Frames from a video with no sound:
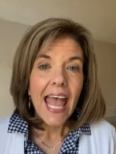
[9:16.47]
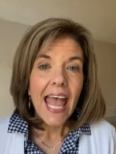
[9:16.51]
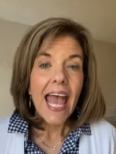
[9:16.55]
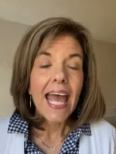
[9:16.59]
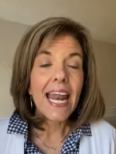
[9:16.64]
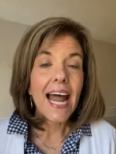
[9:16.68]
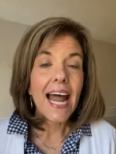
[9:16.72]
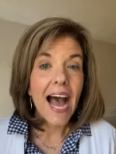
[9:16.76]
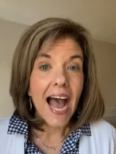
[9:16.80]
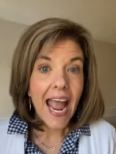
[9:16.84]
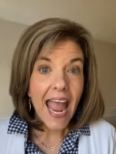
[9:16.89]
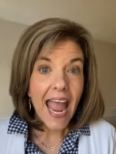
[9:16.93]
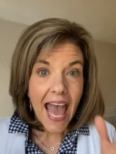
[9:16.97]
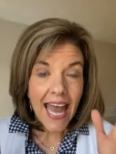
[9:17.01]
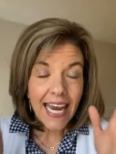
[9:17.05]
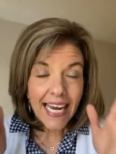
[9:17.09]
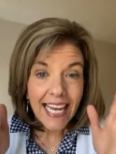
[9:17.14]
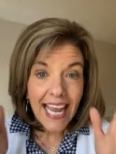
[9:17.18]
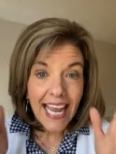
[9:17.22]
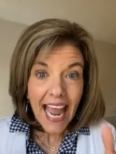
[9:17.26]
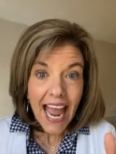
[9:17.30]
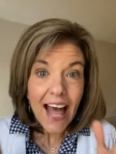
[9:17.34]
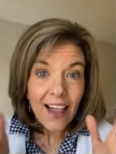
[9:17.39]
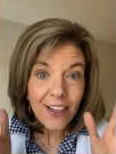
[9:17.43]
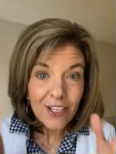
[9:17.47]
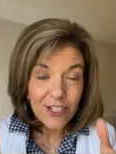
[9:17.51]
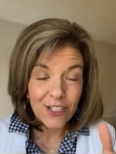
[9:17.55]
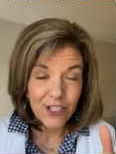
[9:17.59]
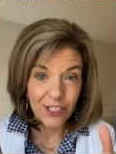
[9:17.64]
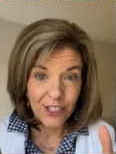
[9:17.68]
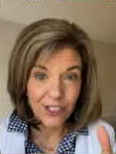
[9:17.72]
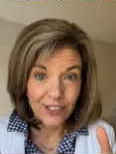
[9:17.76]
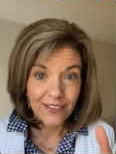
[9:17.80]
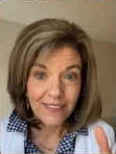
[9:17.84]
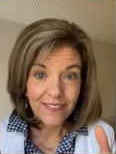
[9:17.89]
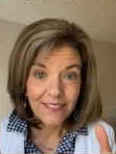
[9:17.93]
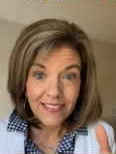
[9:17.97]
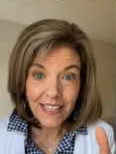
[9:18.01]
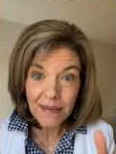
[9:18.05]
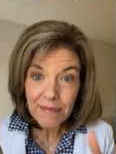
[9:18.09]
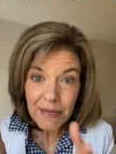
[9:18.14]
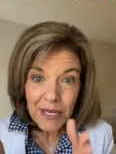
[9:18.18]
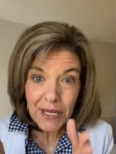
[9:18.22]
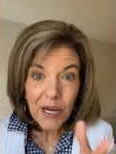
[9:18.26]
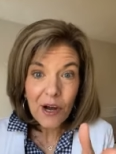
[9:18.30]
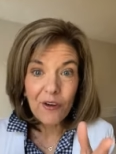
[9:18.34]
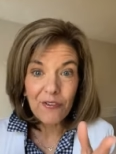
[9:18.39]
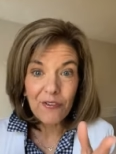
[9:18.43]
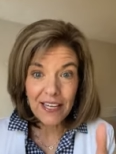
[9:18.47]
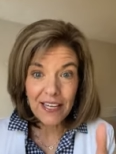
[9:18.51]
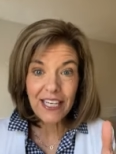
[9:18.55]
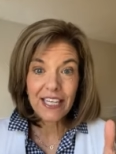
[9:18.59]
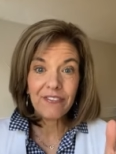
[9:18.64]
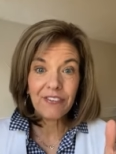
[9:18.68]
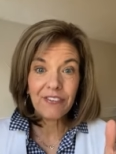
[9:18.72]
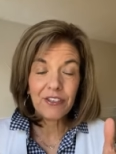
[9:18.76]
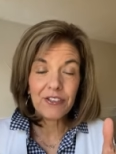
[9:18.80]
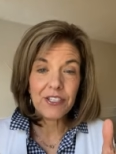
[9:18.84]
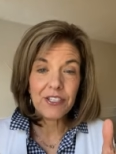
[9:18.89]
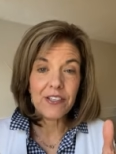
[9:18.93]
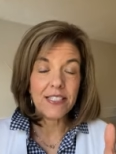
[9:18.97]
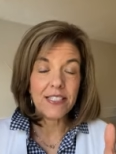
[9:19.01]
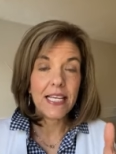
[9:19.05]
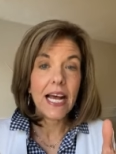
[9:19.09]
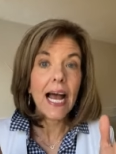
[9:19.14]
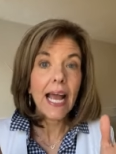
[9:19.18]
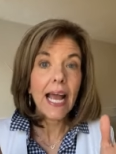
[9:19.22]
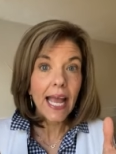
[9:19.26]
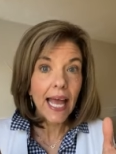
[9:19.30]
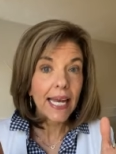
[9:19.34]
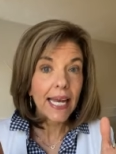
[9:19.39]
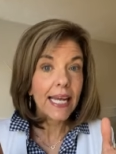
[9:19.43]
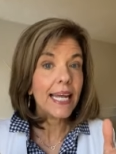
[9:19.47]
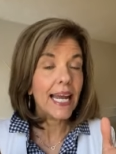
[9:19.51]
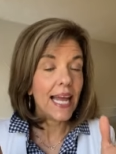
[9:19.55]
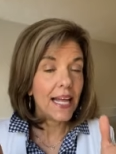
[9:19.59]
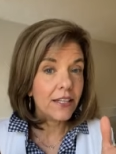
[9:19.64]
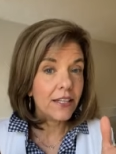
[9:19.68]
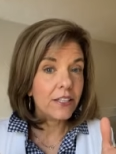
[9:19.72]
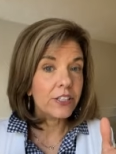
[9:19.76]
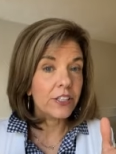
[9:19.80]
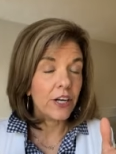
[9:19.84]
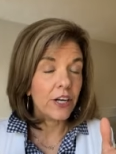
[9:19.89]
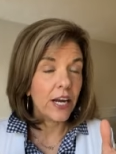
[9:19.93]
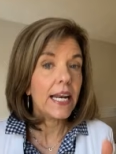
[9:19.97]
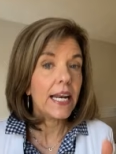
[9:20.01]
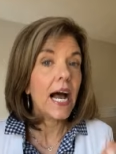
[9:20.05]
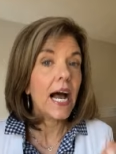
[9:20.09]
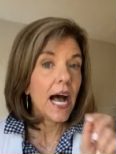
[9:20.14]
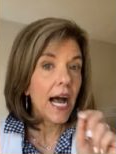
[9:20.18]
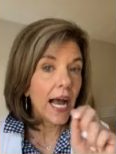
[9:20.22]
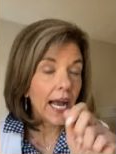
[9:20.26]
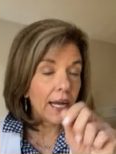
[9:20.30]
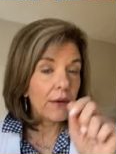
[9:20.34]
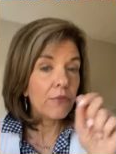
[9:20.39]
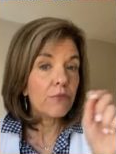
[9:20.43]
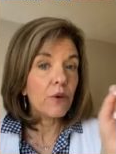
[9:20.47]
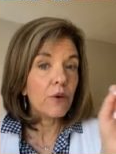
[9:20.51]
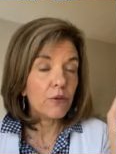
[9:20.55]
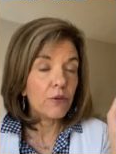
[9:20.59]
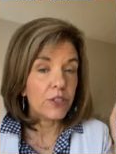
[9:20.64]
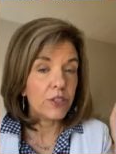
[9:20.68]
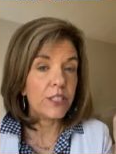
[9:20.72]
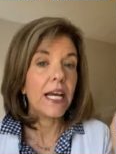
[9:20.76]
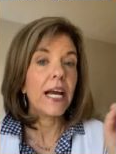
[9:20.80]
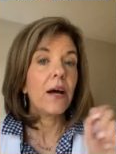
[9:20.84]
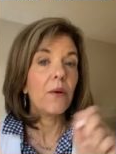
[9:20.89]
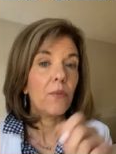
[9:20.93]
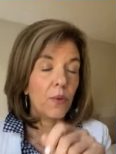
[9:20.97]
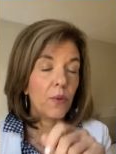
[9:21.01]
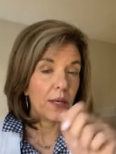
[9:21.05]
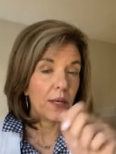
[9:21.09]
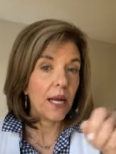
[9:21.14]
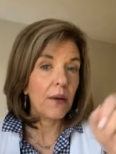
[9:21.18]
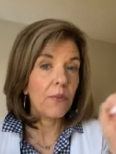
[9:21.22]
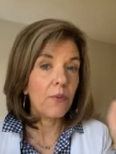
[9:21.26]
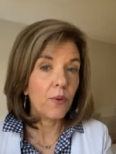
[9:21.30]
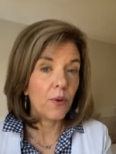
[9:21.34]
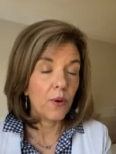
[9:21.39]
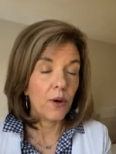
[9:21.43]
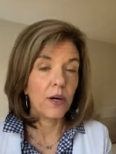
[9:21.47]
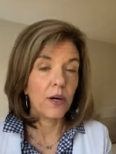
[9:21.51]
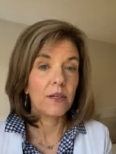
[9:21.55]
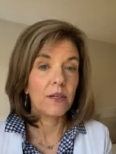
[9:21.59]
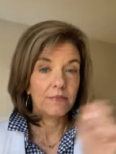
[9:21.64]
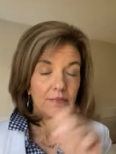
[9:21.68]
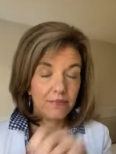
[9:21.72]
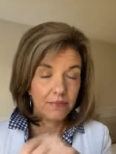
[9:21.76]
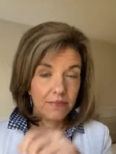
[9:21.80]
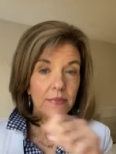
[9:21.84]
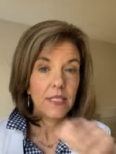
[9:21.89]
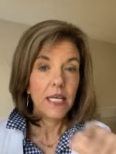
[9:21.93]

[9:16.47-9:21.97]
And I had a calendar. Let me know if any of you did this. I had a calendar and I wrote down what I wore.